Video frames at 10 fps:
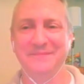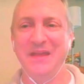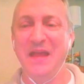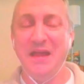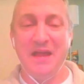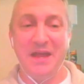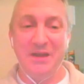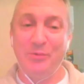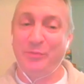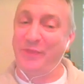
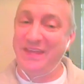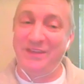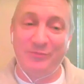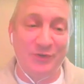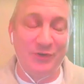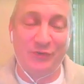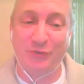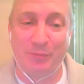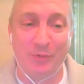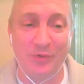No, thank you for your
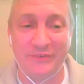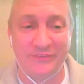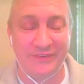support.